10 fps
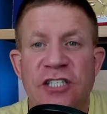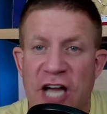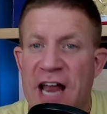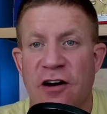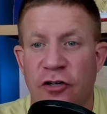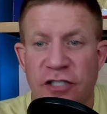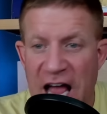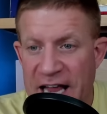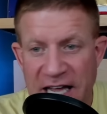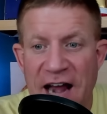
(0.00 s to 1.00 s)
genitals,
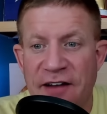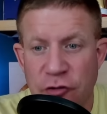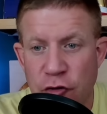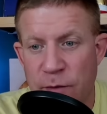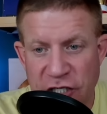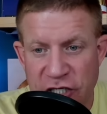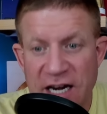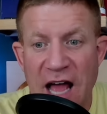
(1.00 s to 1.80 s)
I kind of lose my shit.